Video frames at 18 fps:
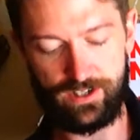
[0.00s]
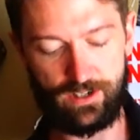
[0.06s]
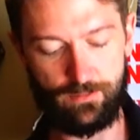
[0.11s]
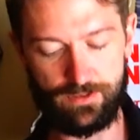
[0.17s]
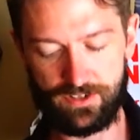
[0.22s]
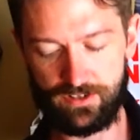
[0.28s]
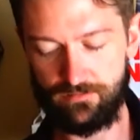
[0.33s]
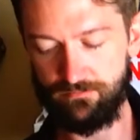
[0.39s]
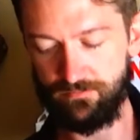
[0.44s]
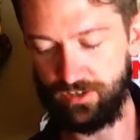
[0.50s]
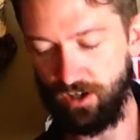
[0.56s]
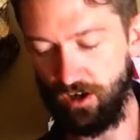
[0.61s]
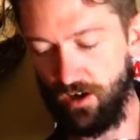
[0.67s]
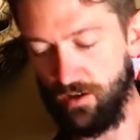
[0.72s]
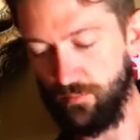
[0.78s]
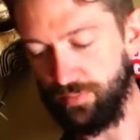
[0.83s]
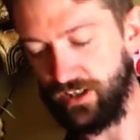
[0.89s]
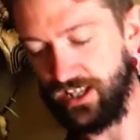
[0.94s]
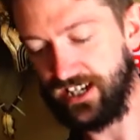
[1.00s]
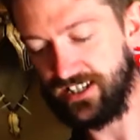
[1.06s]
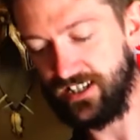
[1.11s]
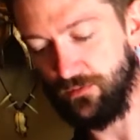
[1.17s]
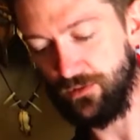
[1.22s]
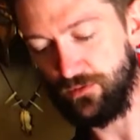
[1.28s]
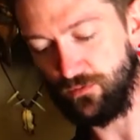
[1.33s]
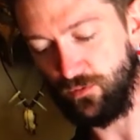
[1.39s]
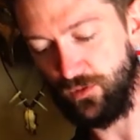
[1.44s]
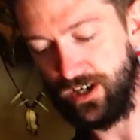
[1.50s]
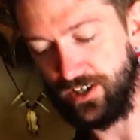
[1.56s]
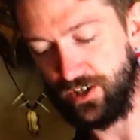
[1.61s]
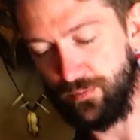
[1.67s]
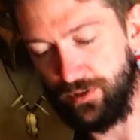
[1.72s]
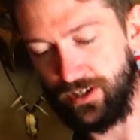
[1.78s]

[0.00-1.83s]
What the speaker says: it was complex, it was rich,